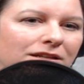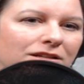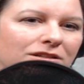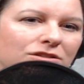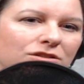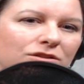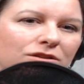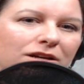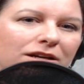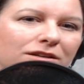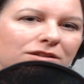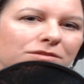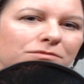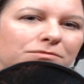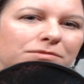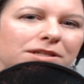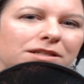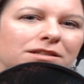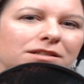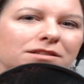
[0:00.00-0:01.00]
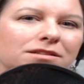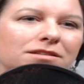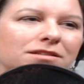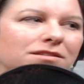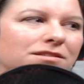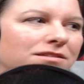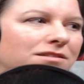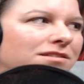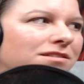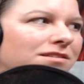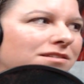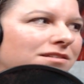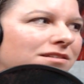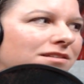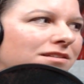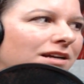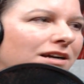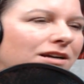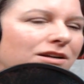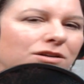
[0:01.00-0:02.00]
So that could be
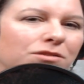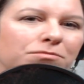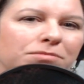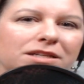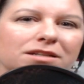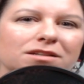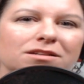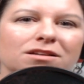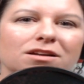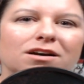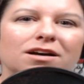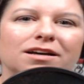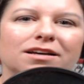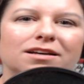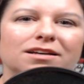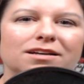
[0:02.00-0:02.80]
a lot.